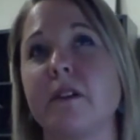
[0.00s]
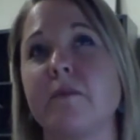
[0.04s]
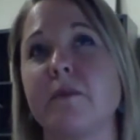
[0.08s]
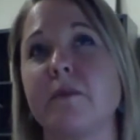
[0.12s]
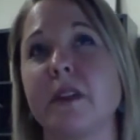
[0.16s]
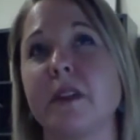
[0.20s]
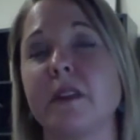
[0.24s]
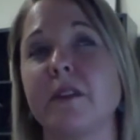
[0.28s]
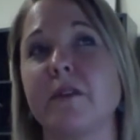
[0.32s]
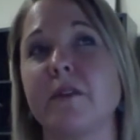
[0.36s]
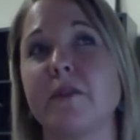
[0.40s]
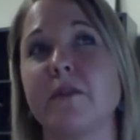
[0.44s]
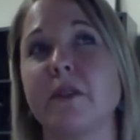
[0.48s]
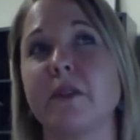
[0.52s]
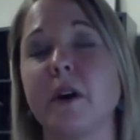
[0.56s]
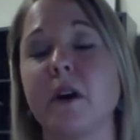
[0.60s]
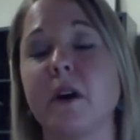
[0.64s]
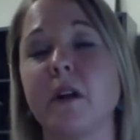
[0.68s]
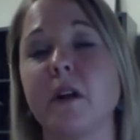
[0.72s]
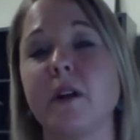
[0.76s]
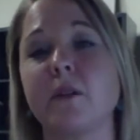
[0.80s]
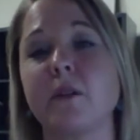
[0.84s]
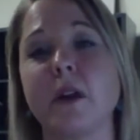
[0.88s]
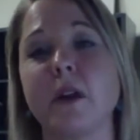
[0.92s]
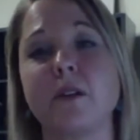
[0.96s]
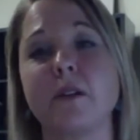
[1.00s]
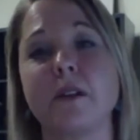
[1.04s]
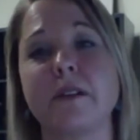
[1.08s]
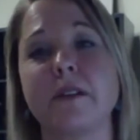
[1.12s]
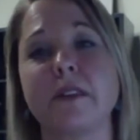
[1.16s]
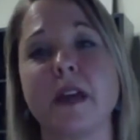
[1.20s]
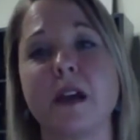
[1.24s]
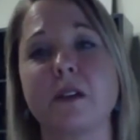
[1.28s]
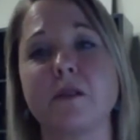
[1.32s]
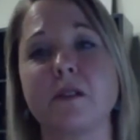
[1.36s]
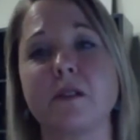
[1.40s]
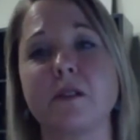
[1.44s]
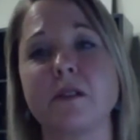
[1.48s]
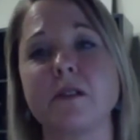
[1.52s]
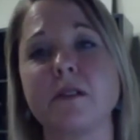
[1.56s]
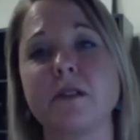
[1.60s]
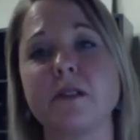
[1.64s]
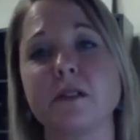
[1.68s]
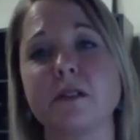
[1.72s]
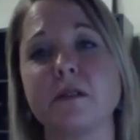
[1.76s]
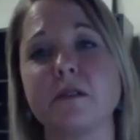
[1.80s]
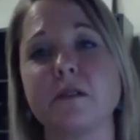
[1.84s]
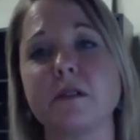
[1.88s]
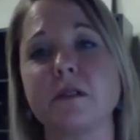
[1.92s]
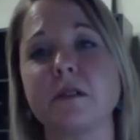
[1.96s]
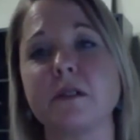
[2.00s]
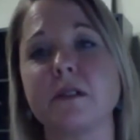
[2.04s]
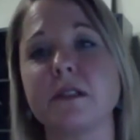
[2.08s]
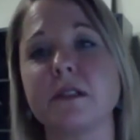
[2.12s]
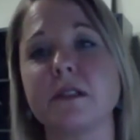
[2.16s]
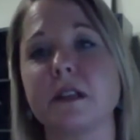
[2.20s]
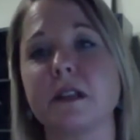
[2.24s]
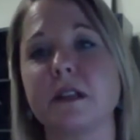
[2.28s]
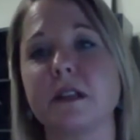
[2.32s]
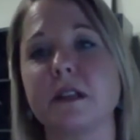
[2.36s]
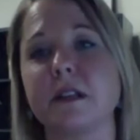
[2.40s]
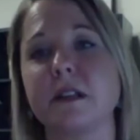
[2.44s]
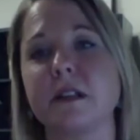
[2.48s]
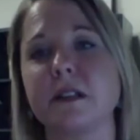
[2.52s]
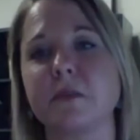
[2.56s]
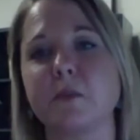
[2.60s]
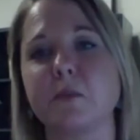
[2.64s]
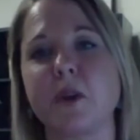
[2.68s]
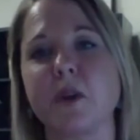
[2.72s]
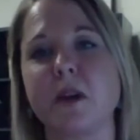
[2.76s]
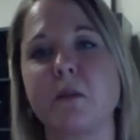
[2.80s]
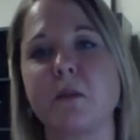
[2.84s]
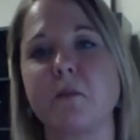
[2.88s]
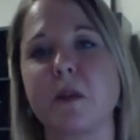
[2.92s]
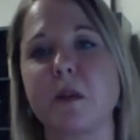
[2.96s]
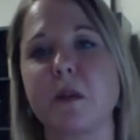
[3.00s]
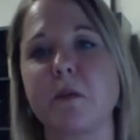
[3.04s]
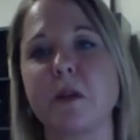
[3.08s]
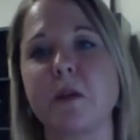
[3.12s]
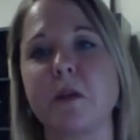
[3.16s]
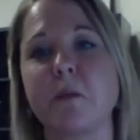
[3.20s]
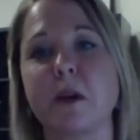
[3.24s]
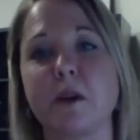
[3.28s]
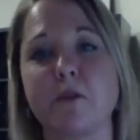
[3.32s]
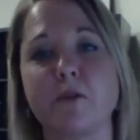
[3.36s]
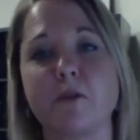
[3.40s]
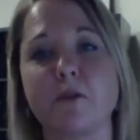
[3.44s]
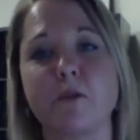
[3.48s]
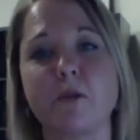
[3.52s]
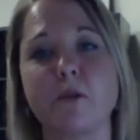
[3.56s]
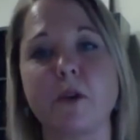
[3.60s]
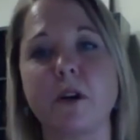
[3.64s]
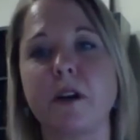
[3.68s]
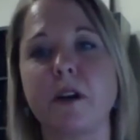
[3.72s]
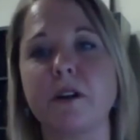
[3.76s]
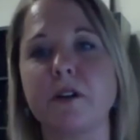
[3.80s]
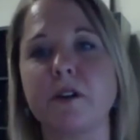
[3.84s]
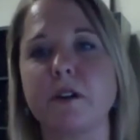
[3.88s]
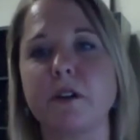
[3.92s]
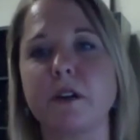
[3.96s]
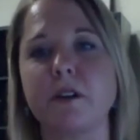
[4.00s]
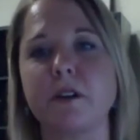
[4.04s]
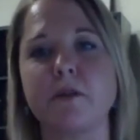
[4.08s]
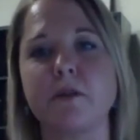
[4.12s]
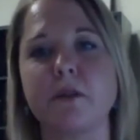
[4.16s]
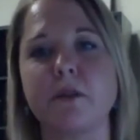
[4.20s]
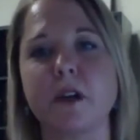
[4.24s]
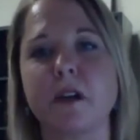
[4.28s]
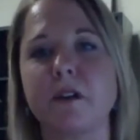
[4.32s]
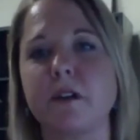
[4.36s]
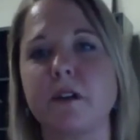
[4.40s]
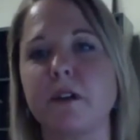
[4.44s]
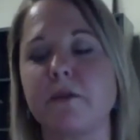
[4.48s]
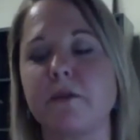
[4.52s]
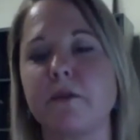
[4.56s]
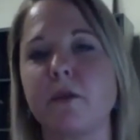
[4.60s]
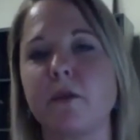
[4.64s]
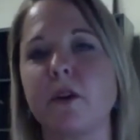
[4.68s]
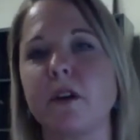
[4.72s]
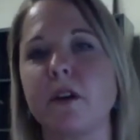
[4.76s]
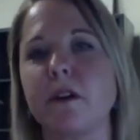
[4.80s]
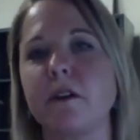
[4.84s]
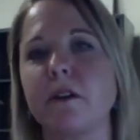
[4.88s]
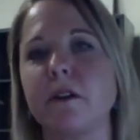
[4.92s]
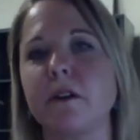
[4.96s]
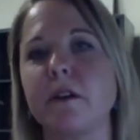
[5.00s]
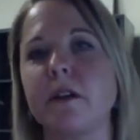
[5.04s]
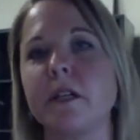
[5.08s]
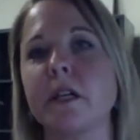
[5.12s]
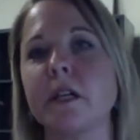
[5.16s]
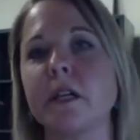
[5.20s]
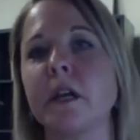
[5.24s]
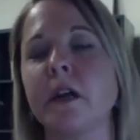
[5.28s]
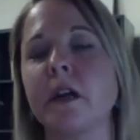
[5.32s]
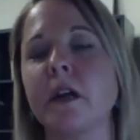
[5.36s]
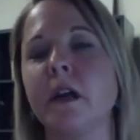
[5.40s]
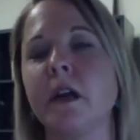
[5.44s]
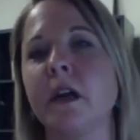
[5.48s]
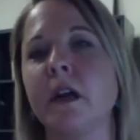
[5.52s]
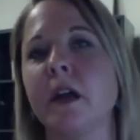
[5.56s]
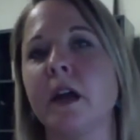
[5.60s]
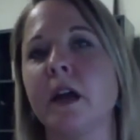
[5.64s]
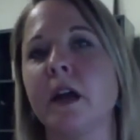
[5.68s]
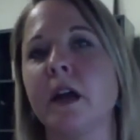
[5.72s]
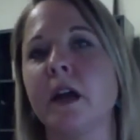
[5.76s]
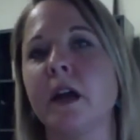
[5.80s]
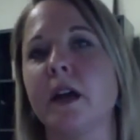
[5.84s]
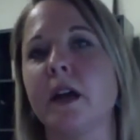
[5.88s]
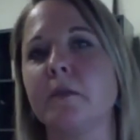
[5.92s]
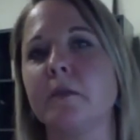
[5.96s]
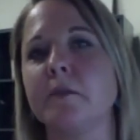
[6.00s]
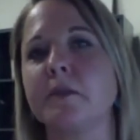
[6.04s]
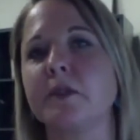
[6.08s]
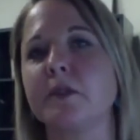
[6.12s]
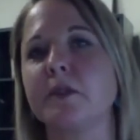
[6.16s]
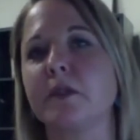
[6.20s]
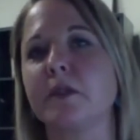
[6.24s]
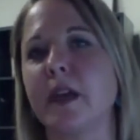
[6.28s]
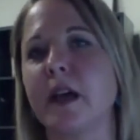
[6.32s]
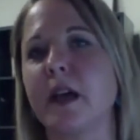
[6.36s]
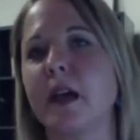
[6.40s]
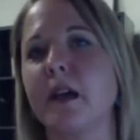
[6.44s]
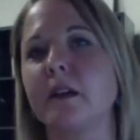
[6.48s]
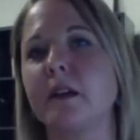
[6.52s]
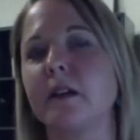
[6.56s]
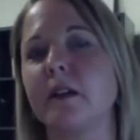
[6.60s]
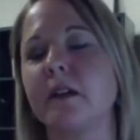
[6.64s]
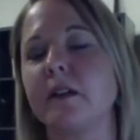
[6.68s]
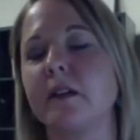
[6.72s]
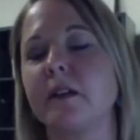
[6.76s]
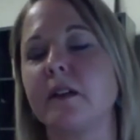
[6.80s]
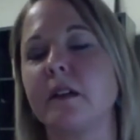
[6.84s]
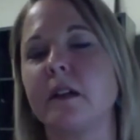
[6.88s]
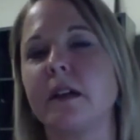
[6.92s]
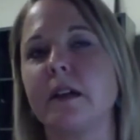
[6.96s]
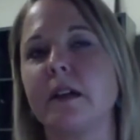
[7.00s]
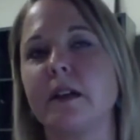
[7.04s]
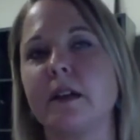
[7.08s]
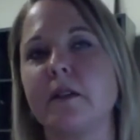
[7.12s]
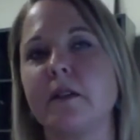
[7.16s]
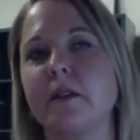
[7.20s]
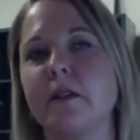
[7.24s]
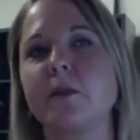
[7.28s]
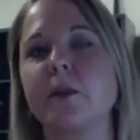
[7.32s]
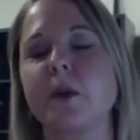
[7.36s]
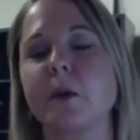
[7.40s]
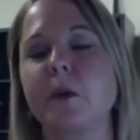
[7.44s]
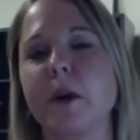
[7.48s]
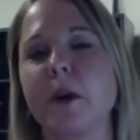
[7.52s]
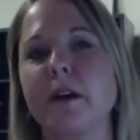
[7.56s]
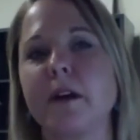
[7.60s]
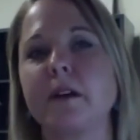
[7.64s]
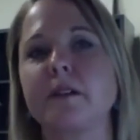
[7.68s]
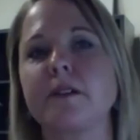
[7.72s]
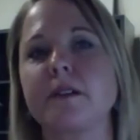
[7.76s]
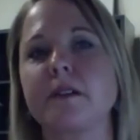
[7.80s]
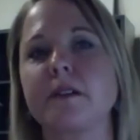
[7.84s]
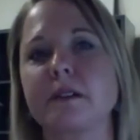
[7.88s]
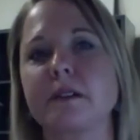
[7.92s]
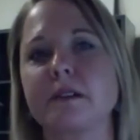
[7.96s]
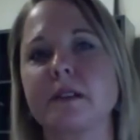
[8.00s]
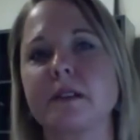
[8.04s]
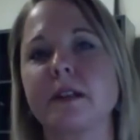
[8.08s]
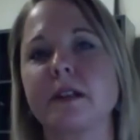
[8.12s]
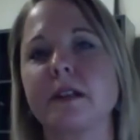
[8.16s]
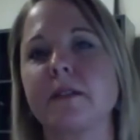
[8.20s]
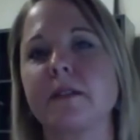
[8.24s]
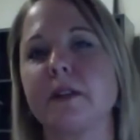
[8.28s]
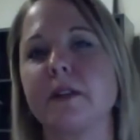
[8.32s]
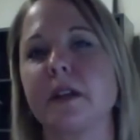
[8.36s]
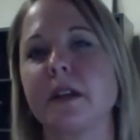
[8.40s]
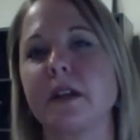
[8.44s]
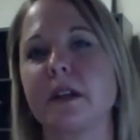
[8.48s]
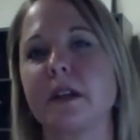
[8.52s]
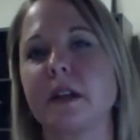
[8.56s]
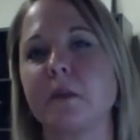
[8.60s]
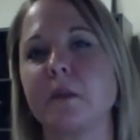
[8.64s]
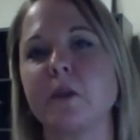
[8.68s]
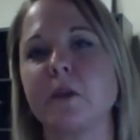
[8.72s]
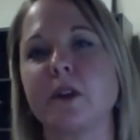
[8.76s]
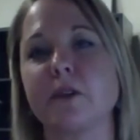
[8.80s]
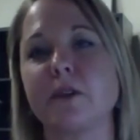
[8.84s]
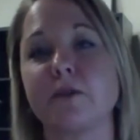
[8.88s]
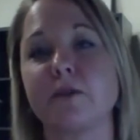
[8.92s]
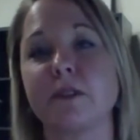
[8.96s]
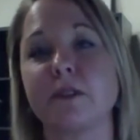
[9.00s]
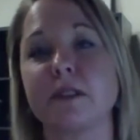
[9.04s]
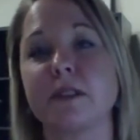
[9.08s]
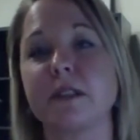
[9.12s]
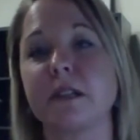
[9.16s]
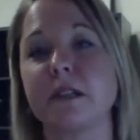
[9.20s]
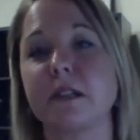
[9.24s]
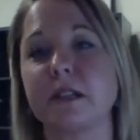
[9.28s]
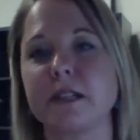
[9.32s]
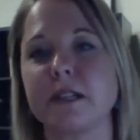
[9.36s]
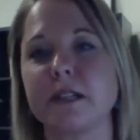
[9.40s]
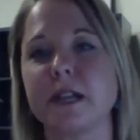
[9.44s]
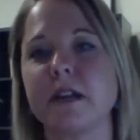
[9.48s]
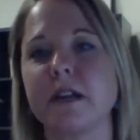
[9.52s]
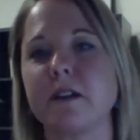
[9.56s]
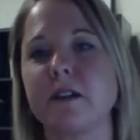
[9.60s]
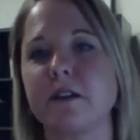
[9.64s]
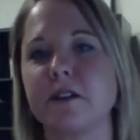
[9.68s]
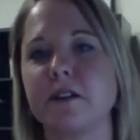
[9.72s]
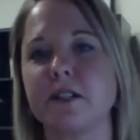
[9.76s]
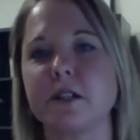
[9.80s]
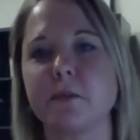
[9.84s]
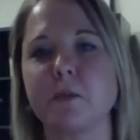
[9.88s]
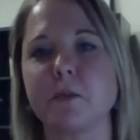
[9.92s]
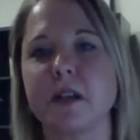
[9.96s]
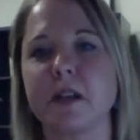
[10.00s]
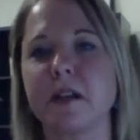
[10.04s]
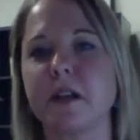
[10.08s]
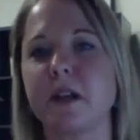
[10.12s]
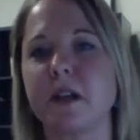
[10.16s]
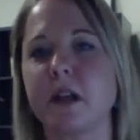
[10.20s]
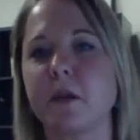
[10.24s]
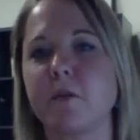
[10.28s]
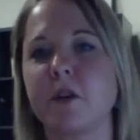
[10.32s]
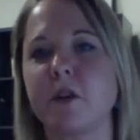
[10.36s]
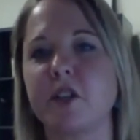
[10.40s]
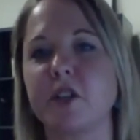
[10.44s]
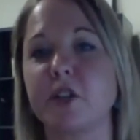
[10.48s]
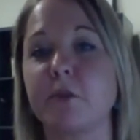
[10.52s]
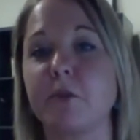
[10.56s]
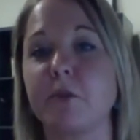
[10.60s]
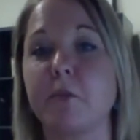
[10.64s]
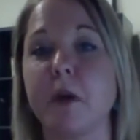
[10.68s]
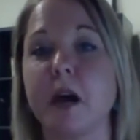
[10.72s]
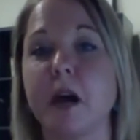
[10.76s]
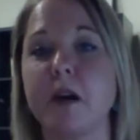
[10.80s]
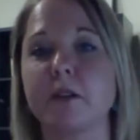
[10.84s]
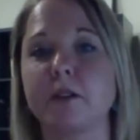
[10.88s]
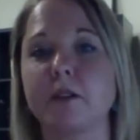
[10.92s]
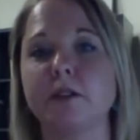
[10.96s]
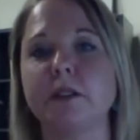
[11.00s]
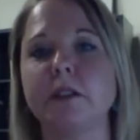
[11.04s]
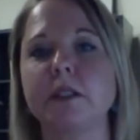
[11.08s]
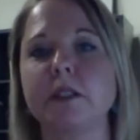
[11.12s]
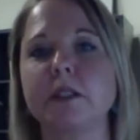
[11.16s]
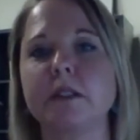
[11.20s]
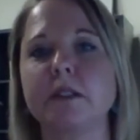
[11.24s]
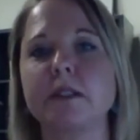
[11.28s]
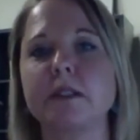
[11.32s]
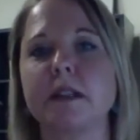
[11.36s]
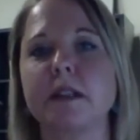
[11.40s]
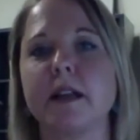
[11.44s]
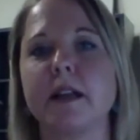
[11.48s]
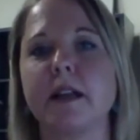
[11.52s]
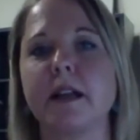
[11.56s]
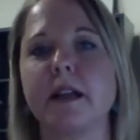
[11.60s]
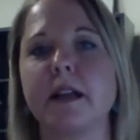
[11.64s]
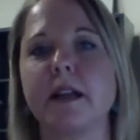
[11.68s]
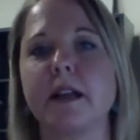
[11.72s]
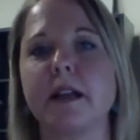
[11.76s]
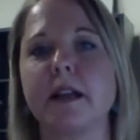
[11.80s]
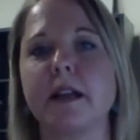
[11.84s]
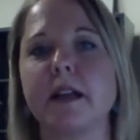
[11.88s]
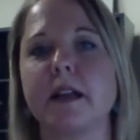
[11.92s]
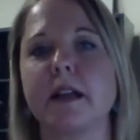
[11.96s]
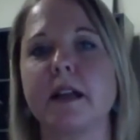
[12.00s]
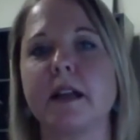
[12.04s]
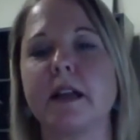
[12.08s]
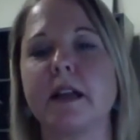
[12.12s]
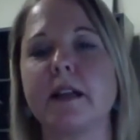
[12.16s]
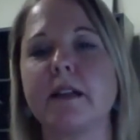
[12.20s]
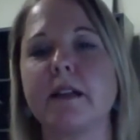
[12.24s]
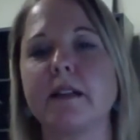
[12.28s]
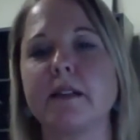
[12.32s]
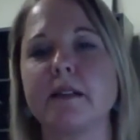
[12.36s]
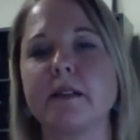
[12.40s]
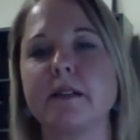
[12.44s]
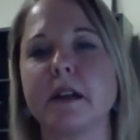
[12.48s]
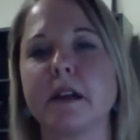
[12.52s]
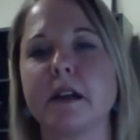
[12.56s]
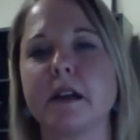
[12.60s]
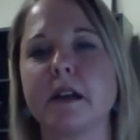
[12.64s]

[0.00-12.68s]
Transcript: in the fall around 1,000 students, and in the spring maybe about 300 to 400. So that requires a significant number of facilitators depending on what your model looks like. And